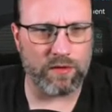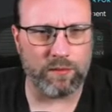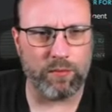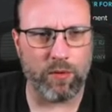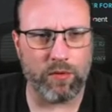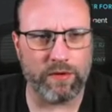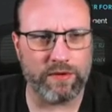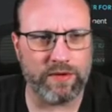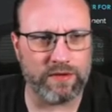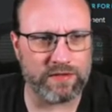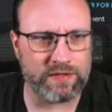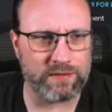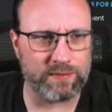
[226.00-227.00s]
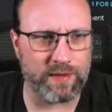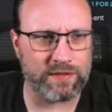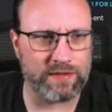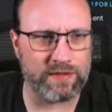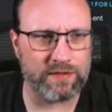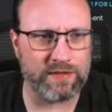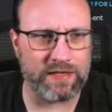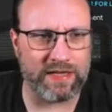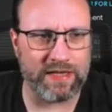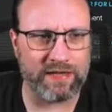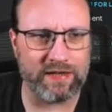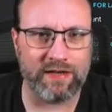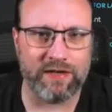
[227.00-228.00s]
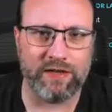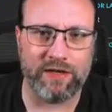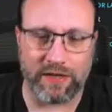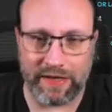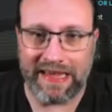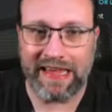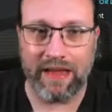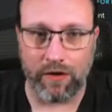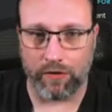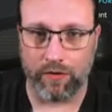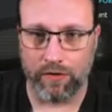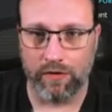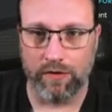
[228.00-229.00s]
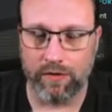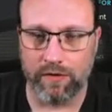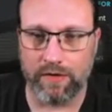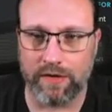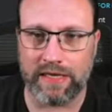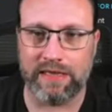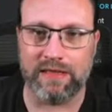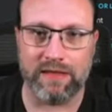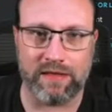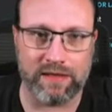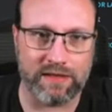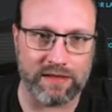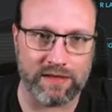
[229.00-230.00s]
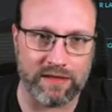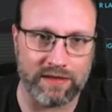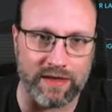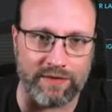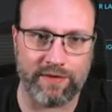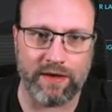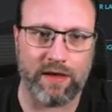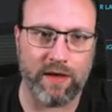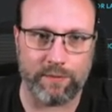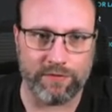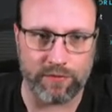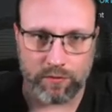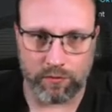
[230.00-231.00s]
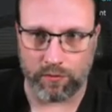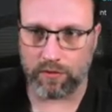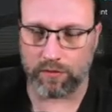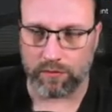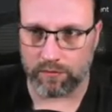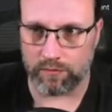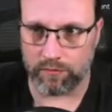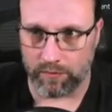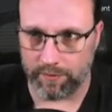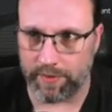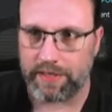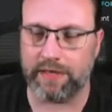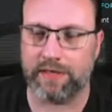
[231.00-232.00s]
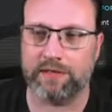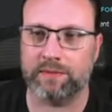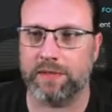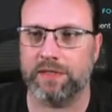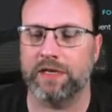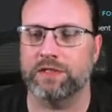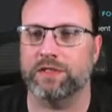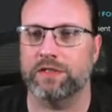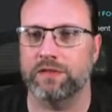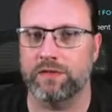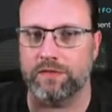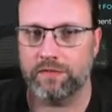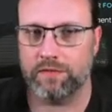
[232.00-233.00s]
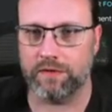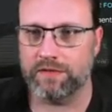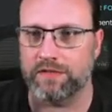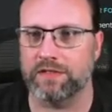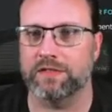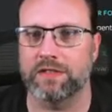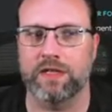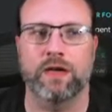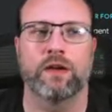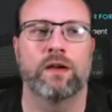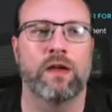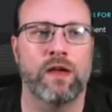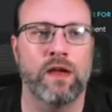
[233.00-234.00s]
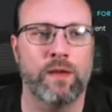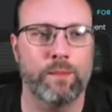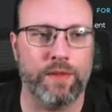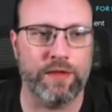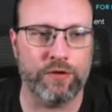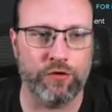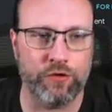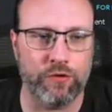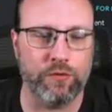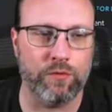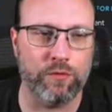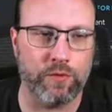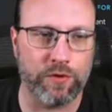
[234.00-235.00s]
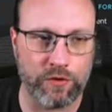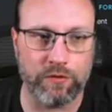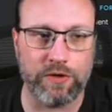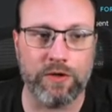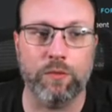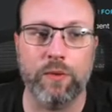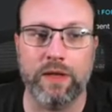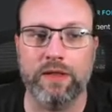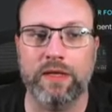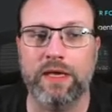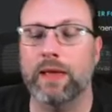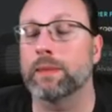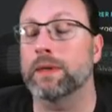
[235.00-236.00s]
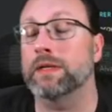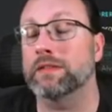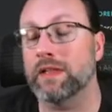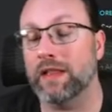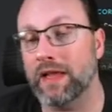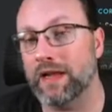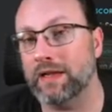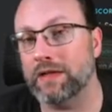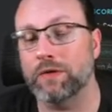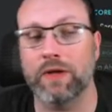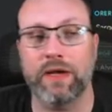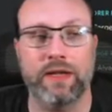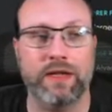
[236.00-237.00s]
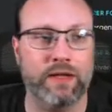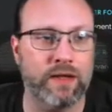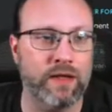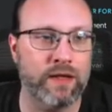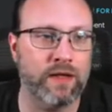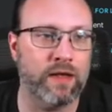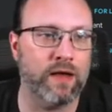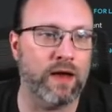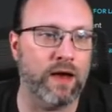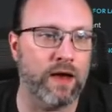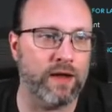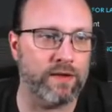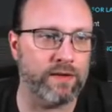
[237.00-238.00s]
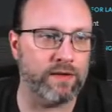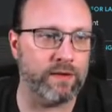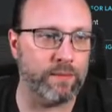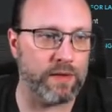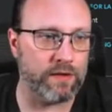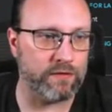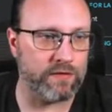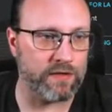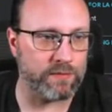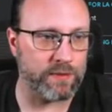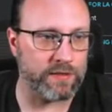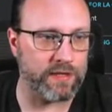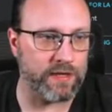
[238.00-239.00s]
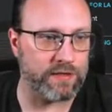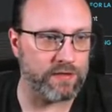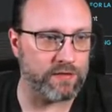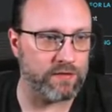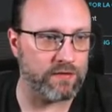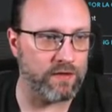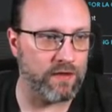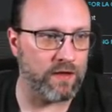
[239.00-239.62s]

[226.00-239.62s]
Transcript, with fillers: board does expect us to get here in the FA Cup, so we're meeting expectations for the season there. But we do need to win the game against Atlanta United. To meet those expectations.